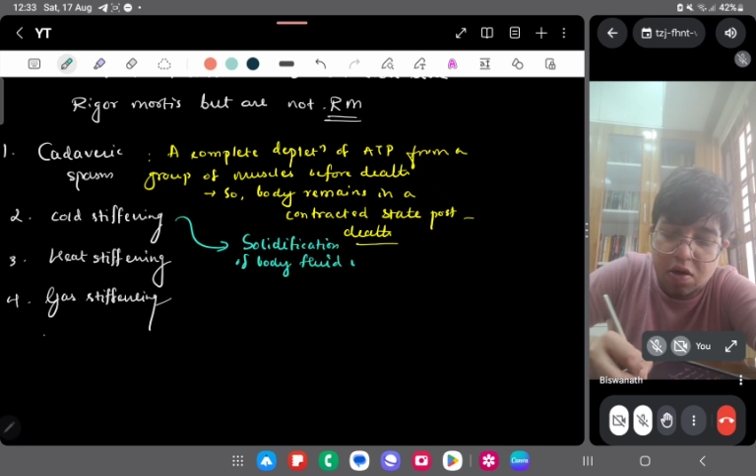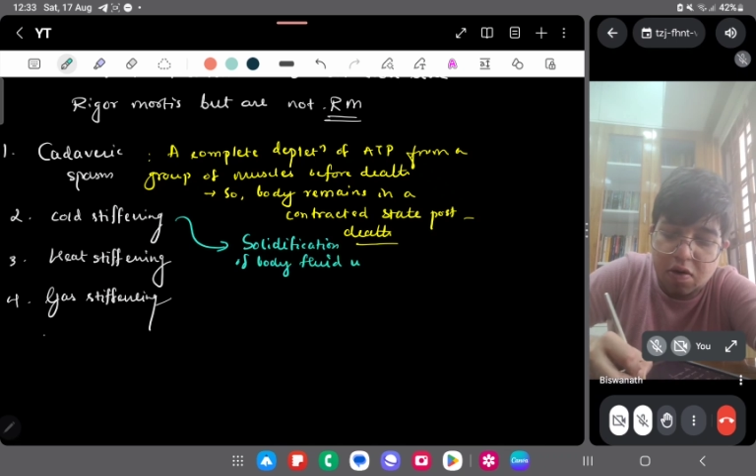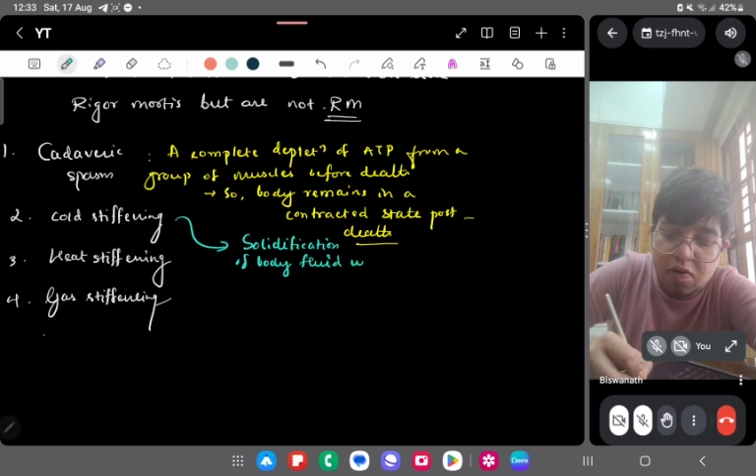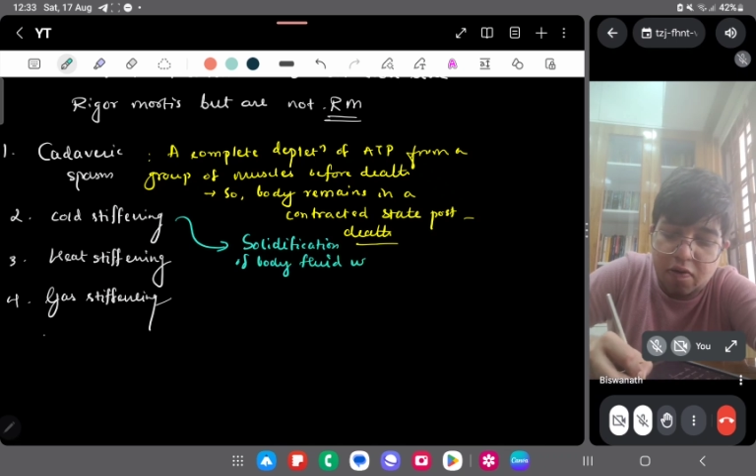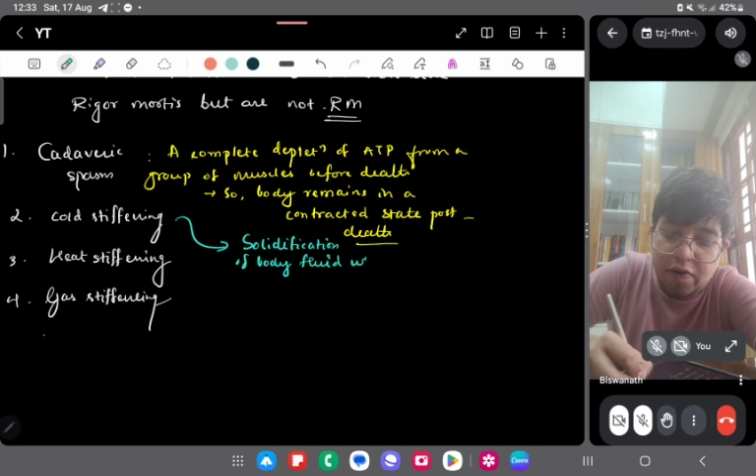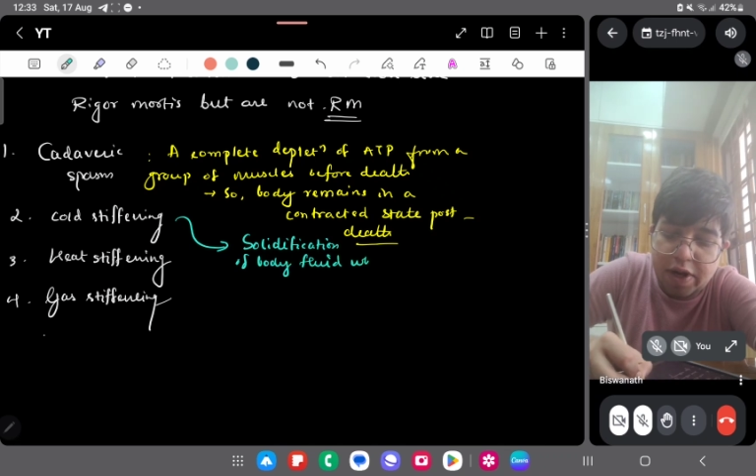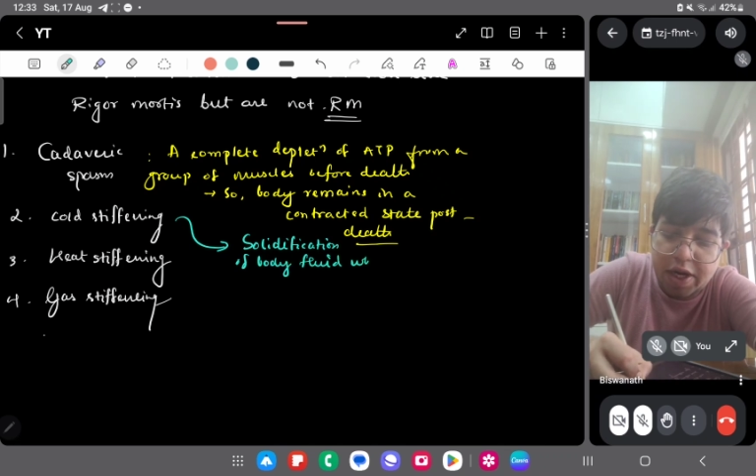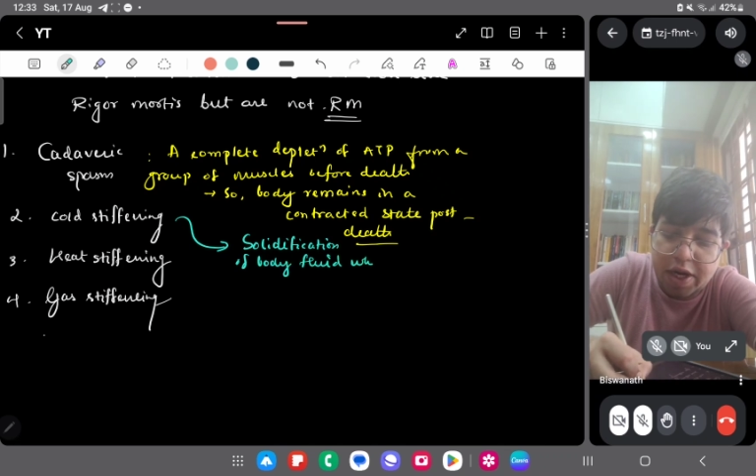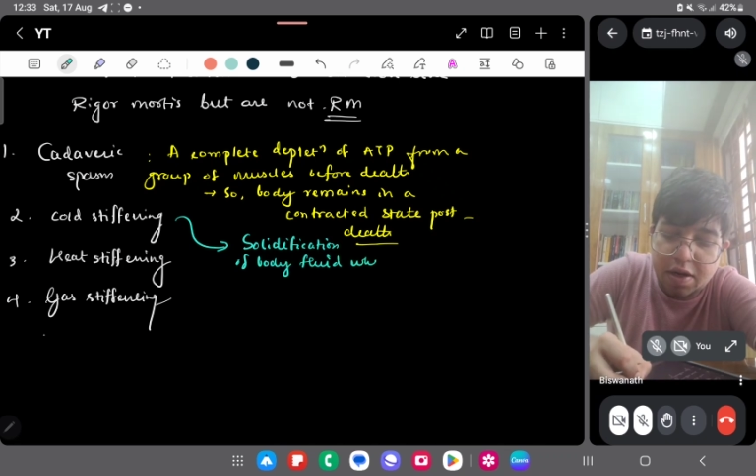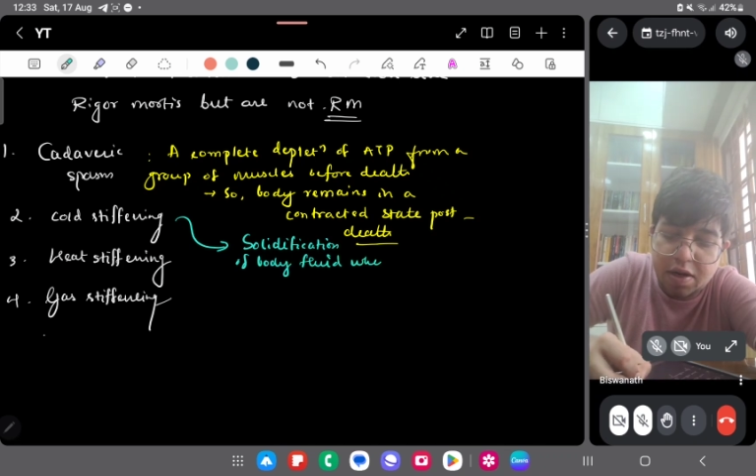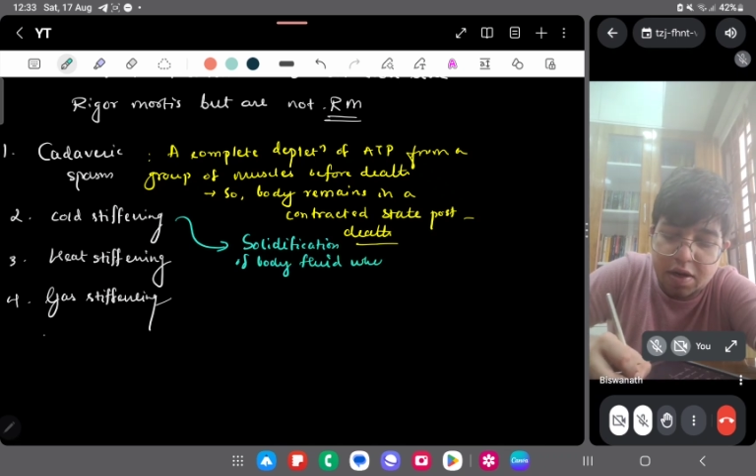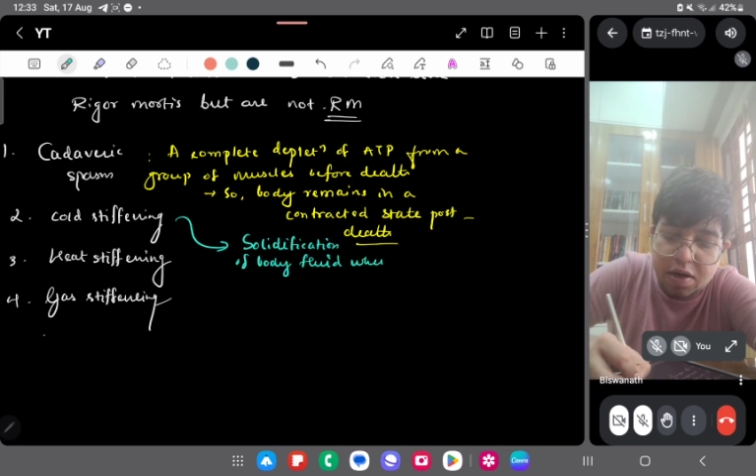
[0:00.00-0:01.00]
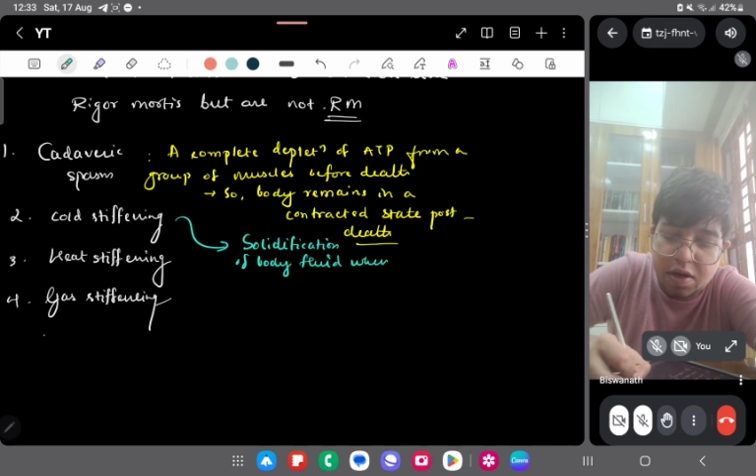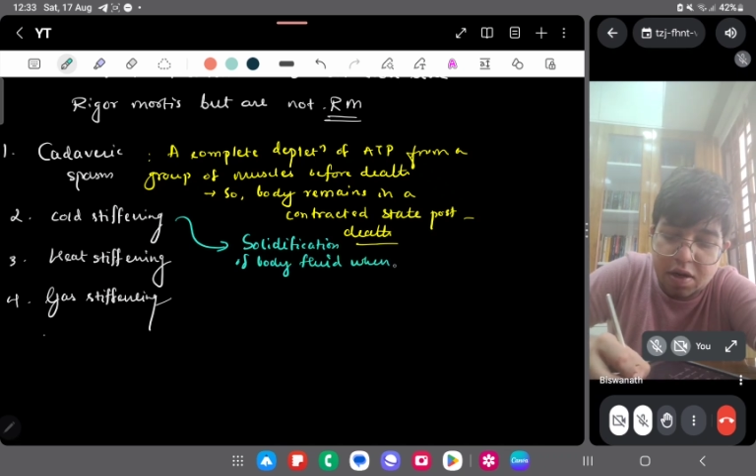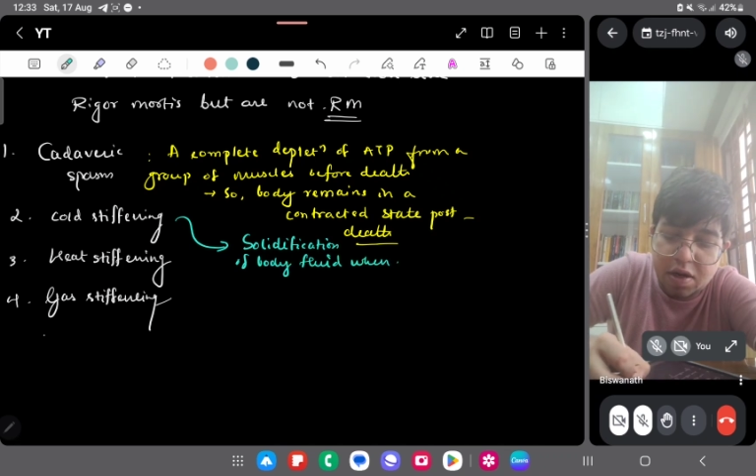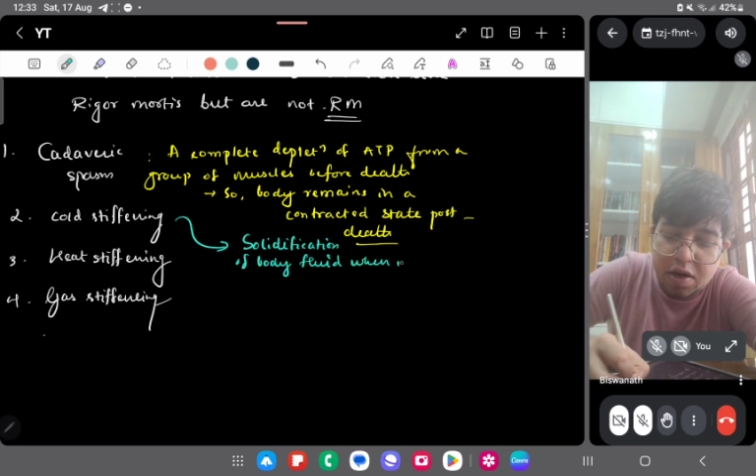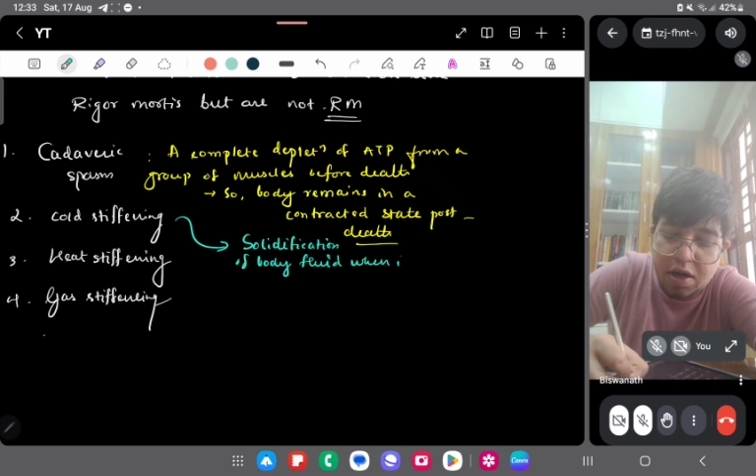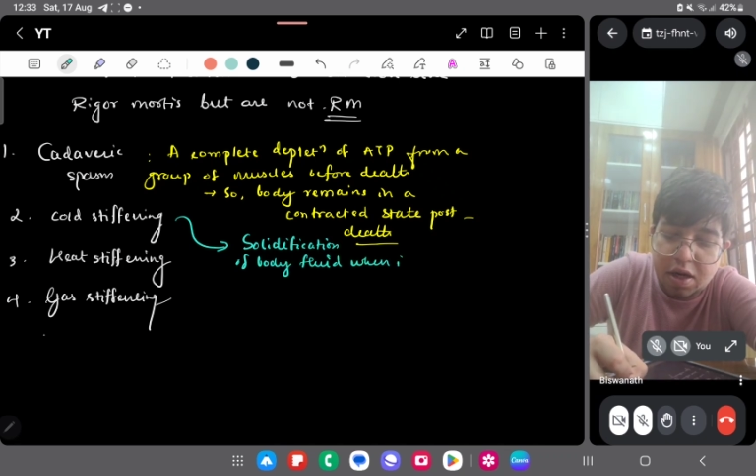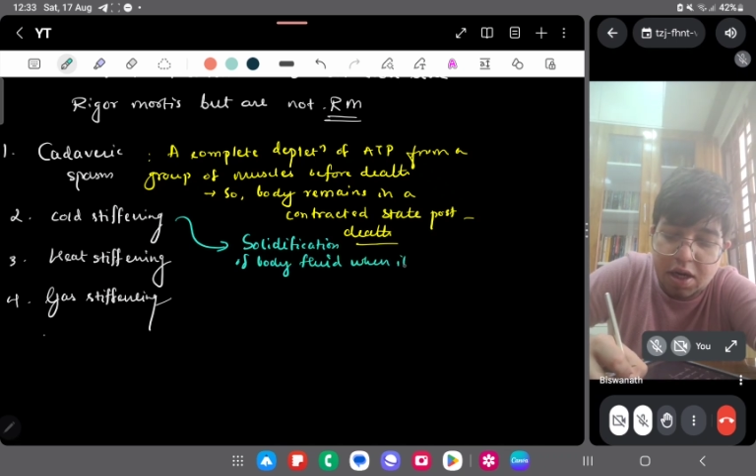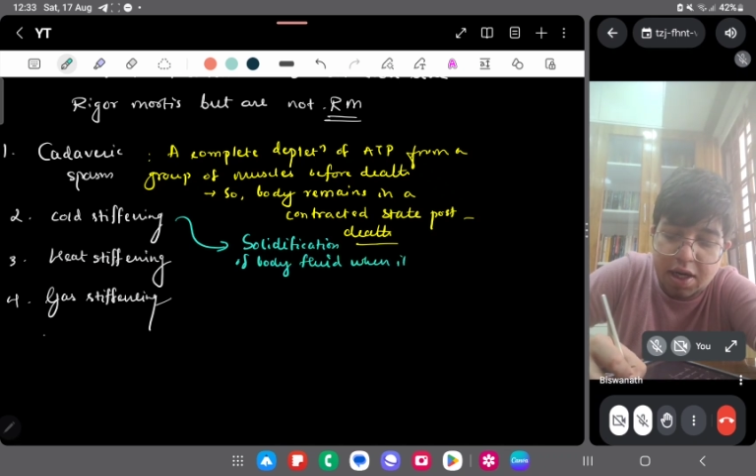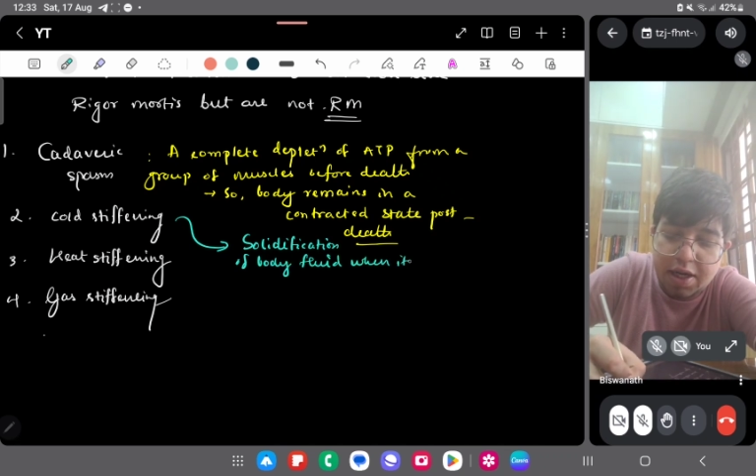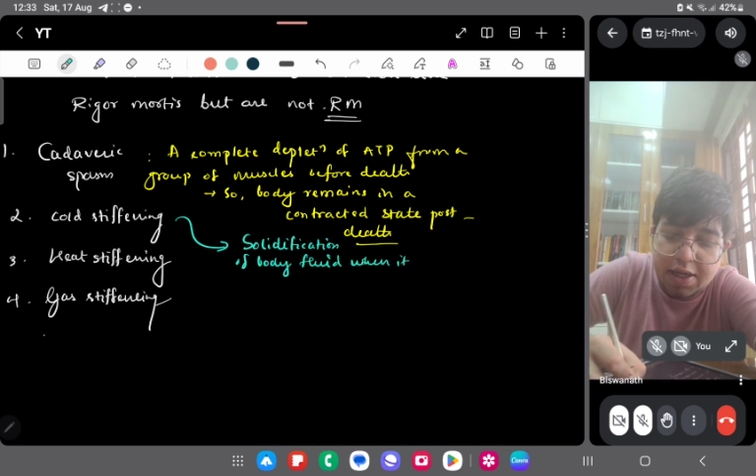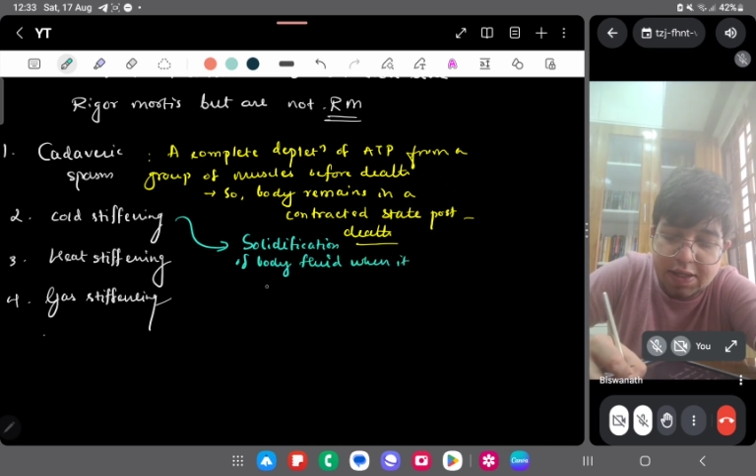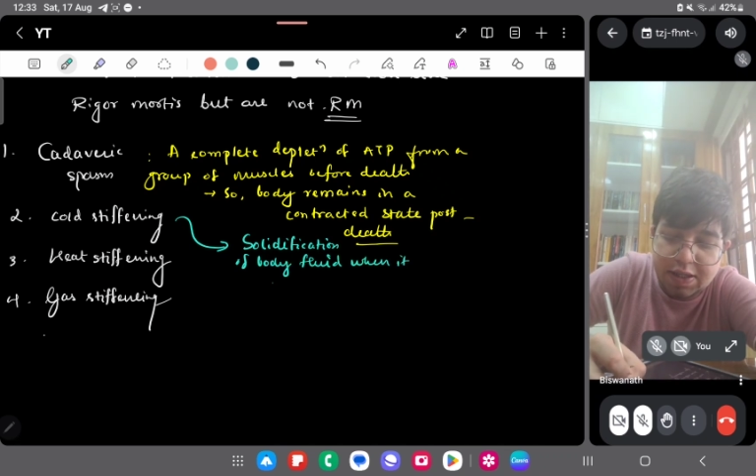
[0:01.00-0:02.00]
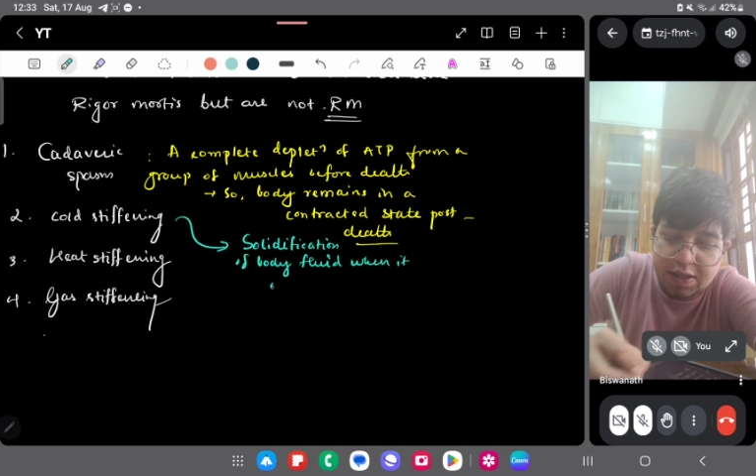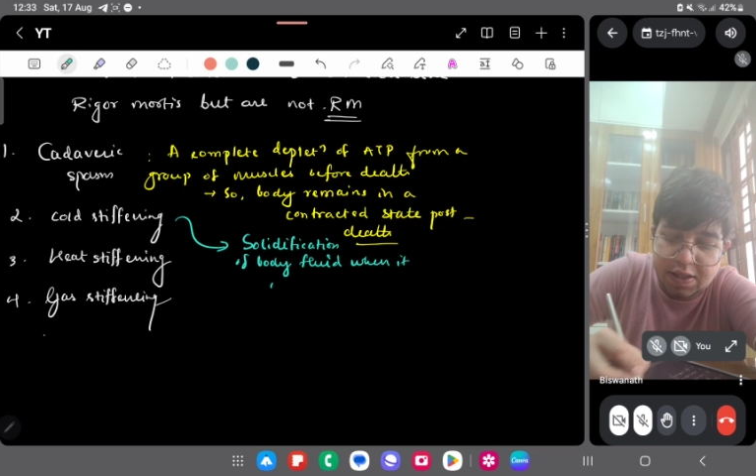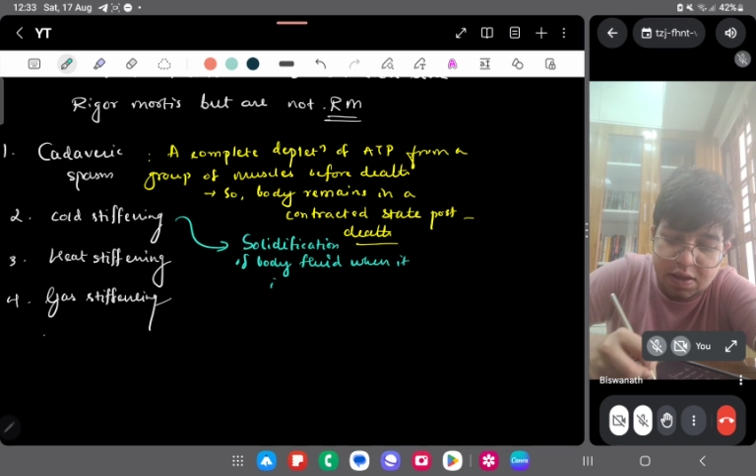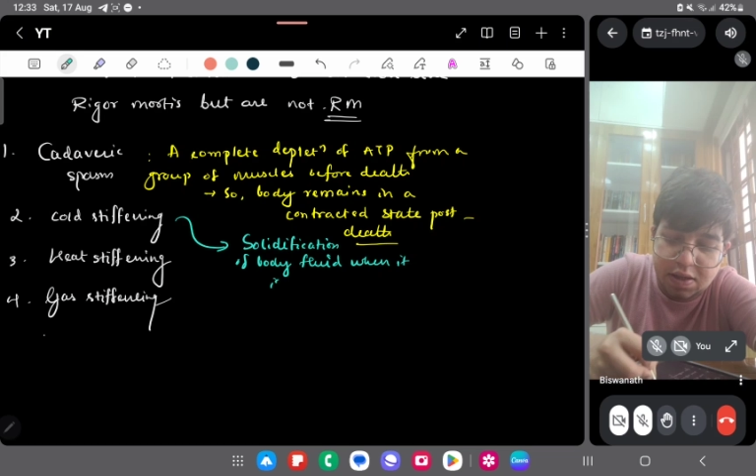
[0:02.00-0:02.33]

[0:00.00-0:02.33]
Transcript: when it is